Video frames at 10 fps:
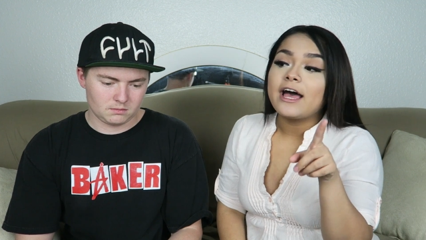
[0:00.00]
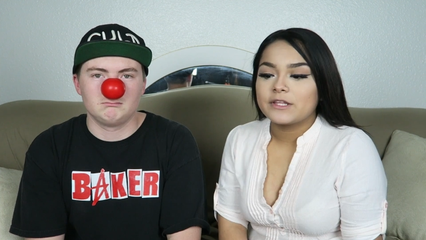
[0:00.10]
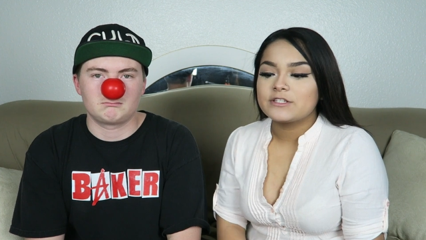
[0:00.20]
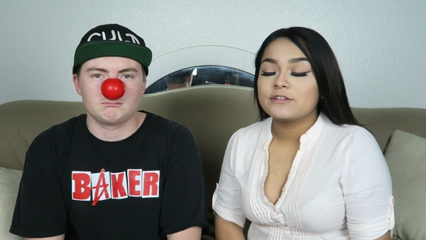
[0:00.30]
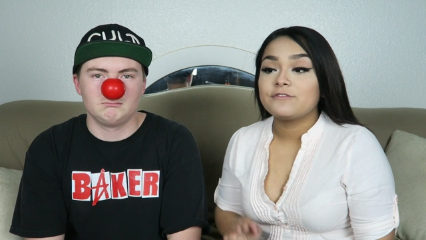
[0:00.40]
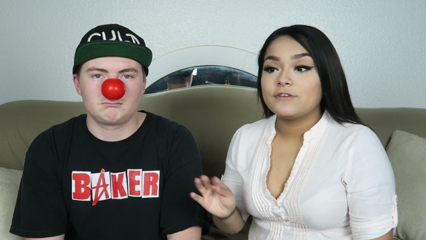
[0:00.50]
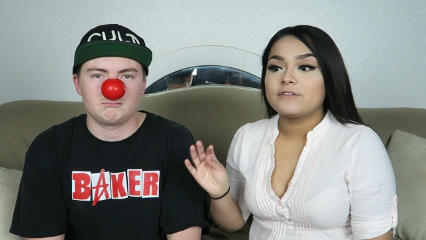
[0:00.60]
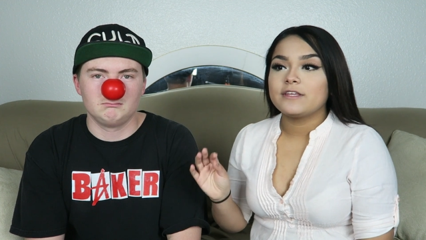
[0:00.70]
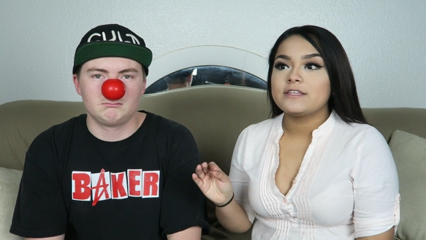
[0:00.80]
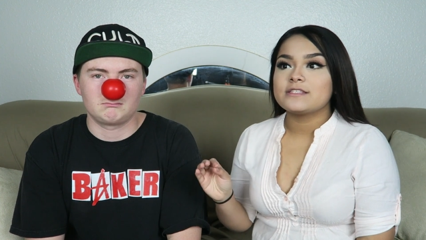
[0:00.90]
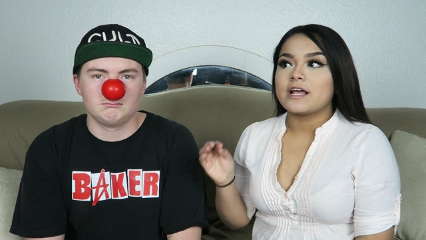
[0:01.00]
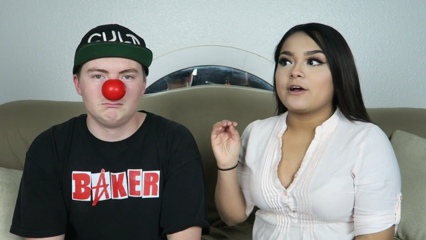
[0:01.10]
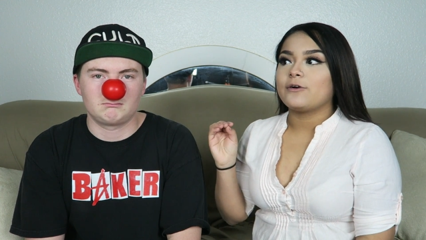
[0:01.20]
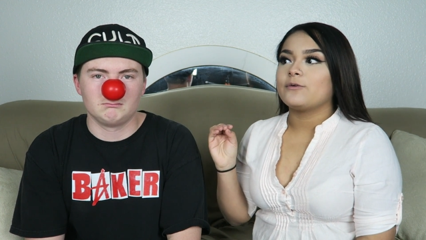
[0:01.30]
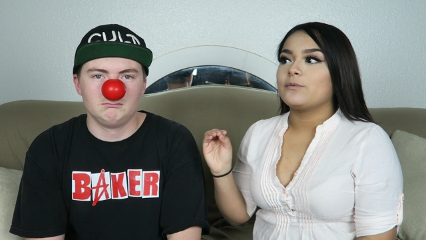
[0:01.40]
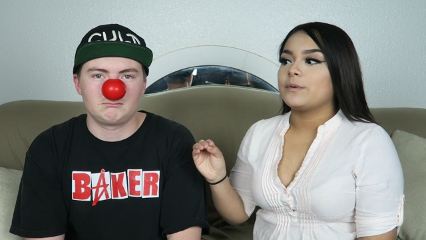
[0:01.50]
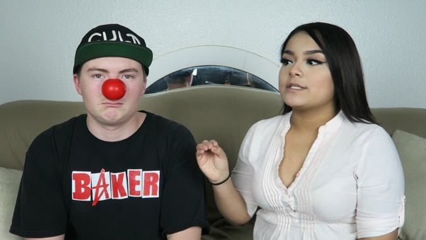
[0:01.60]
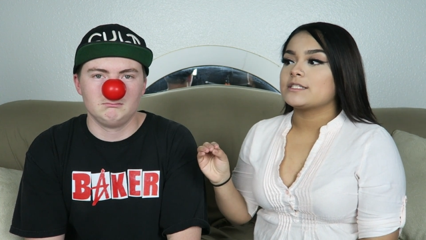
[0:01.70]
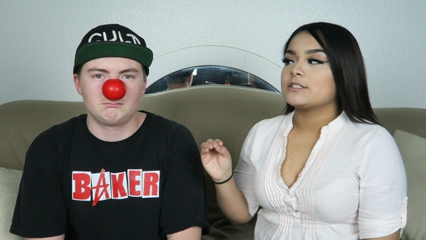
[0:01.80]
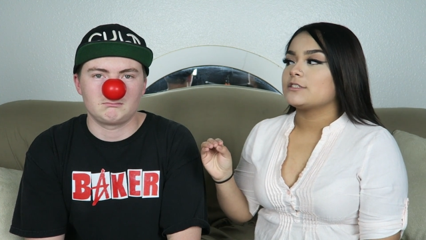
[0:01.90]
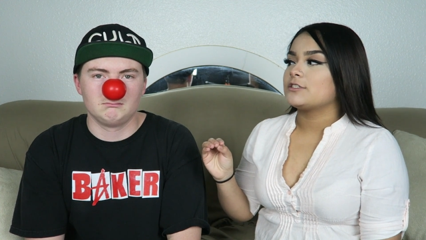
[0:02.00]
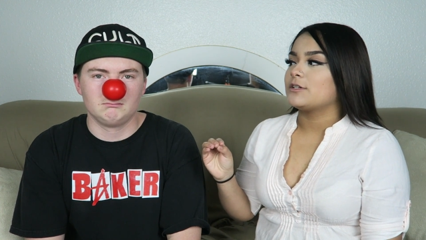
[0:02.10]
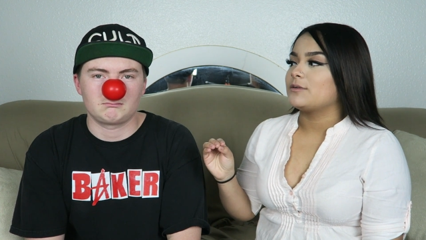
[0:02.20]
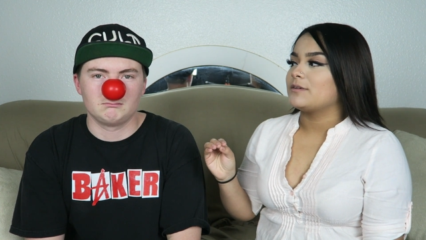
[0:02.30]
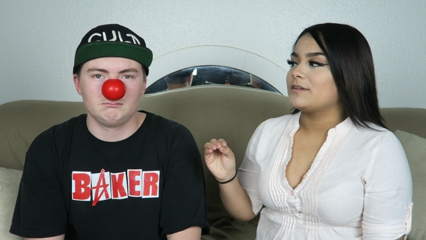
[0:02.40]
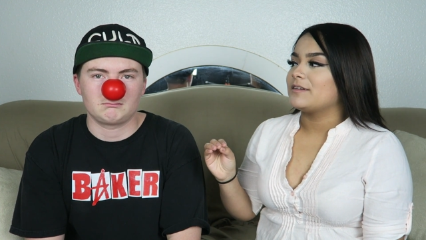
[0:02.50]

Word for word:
Speaker 1: There's a few things that wasn't shown.